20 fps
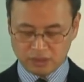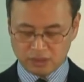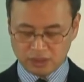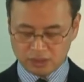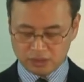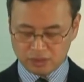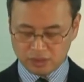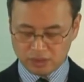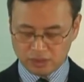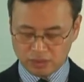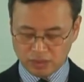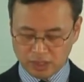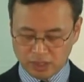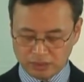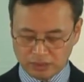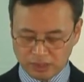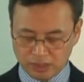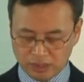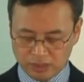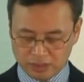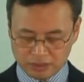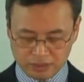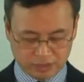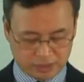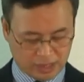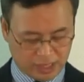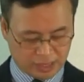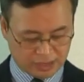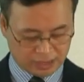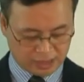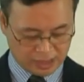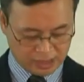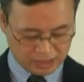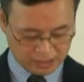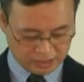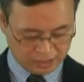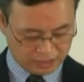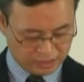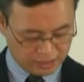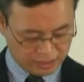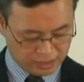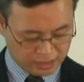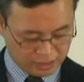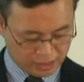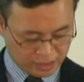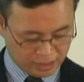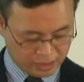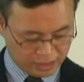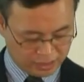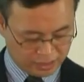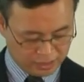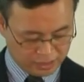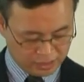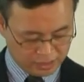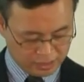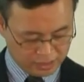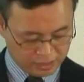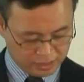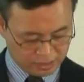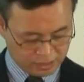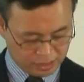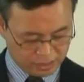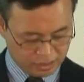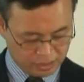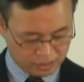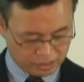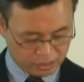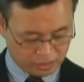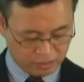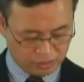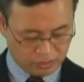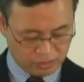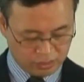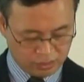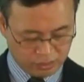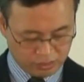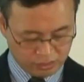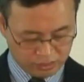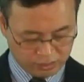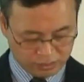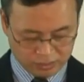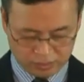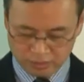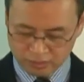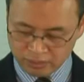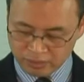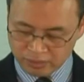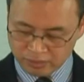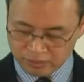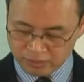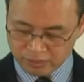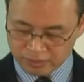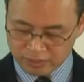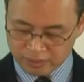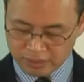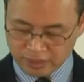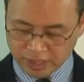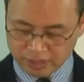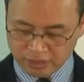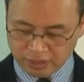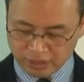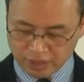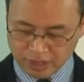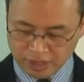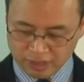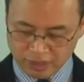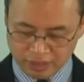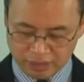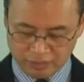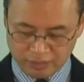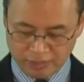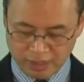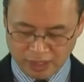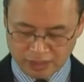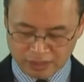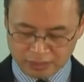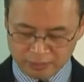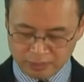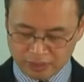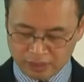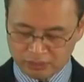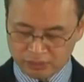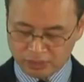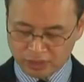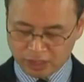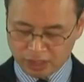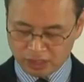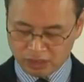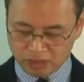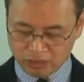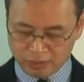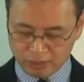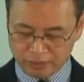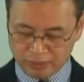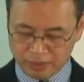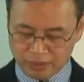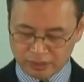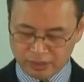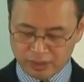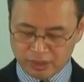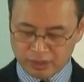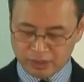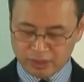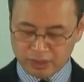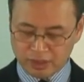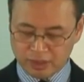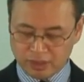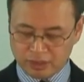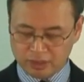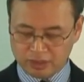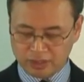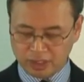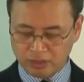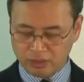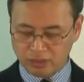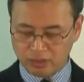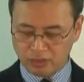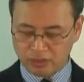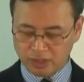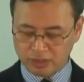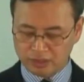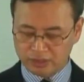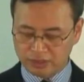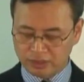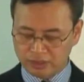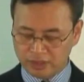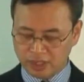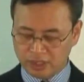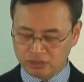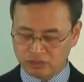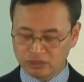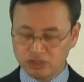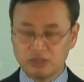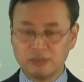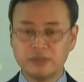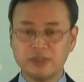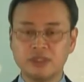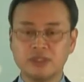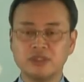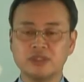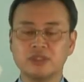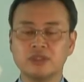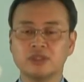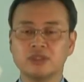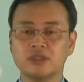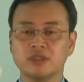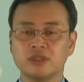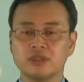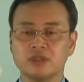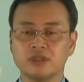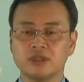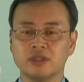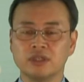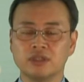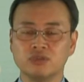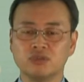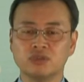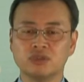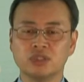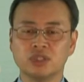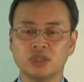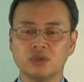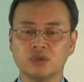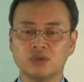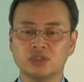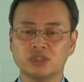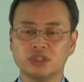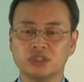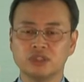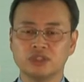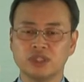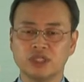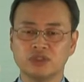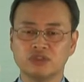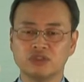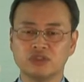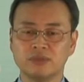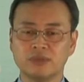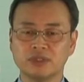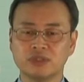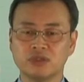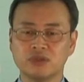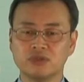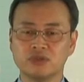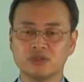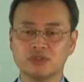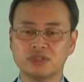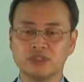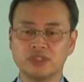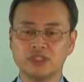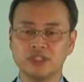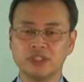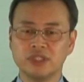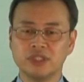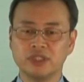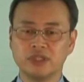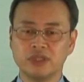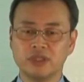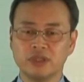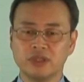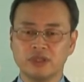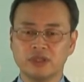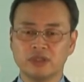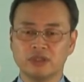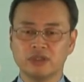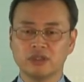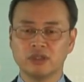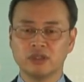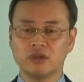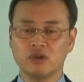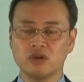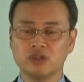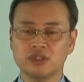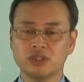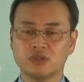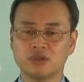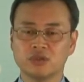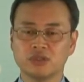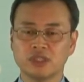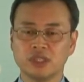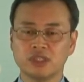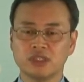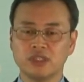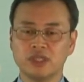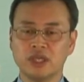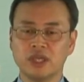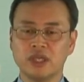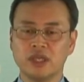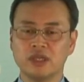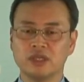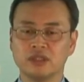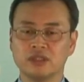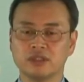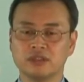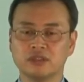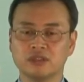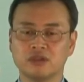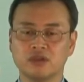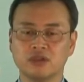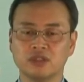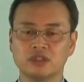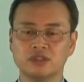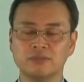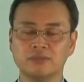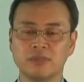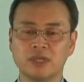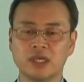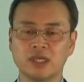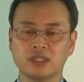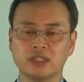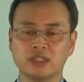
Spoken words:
1 John chapter 4 verses 1 to 4 reads, "Beloved, do not believe every spirit, but test the spirits